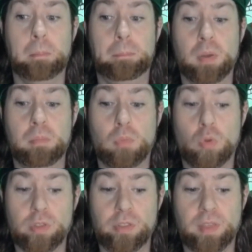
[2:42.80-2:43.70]
But
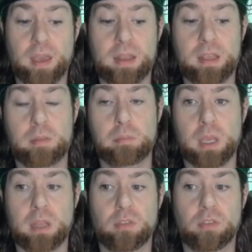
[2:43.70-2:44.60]
more than that, it
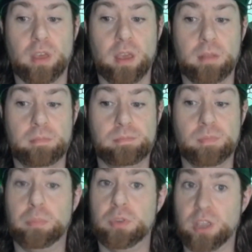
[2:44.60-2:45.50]
means that,
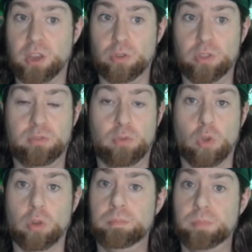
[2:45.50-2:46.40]
particularly
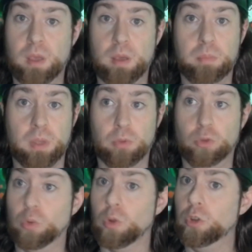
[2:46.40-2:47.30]
for people
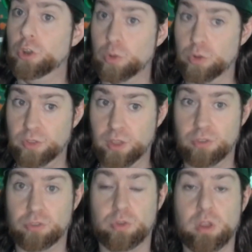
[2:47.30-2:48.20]
who are newer to the
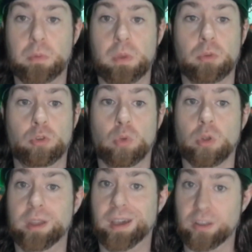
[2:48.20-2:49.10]
industry, people who are
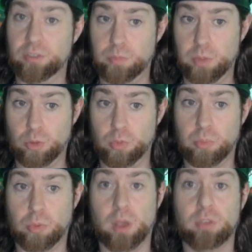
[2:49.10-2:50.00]
not as familiar with the
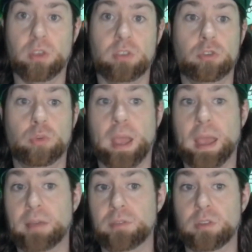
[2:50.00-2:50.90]
process, and who
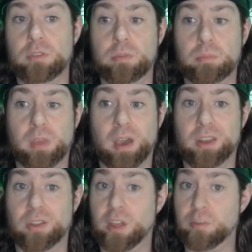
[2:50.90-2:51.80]
haven't gotten
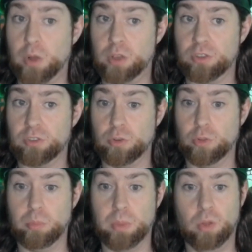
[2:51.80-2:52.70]
a lot of projects under
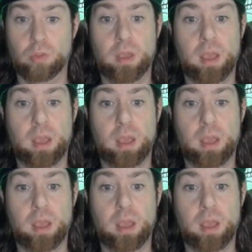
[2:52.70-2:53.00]
their belt,